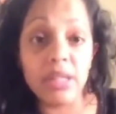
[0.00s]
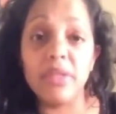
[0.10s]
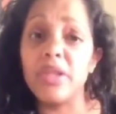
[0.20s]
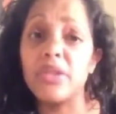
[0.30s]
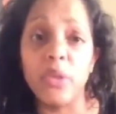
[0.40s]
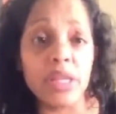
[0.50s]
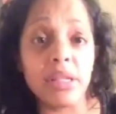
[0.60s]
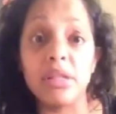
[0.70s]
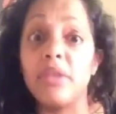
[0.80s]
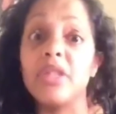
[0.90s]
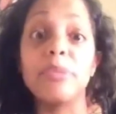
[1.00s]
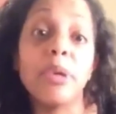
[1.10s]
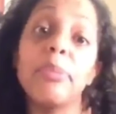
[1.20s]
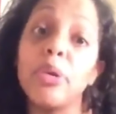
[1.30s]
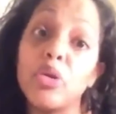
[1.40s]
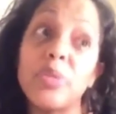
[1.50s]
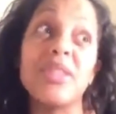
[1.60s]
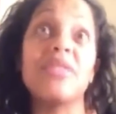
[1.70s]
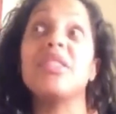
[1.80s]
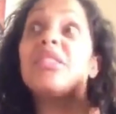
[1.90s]
and of these voices and of these people groups
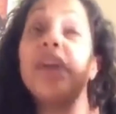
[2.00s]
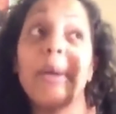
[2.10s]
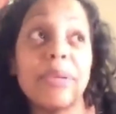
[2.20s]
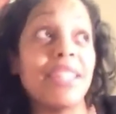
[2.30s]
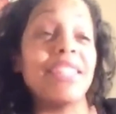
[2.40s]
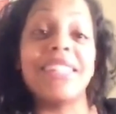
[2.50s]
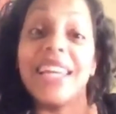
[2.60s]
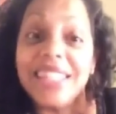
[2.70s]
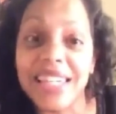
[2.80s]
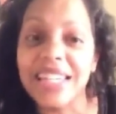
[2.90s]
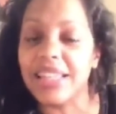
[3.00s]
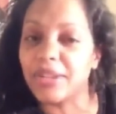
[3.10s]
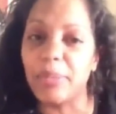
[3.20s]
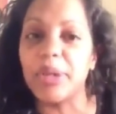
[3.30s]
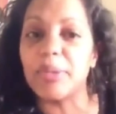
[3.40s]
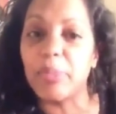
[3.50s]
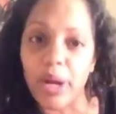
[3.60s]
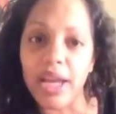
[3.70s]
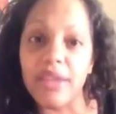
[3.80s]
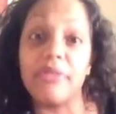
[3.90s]
and of these topics and these ideas that the books
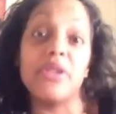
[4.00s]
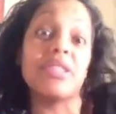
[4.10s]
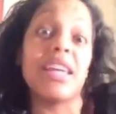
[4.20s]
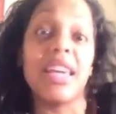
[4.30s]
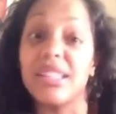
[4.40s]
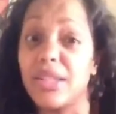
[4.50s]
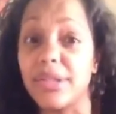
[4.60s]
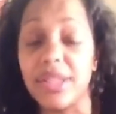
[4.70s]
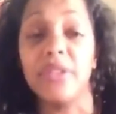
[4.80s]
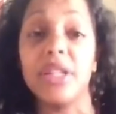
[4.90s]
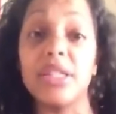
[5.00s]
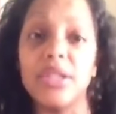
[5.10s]
bring feels like exclusivity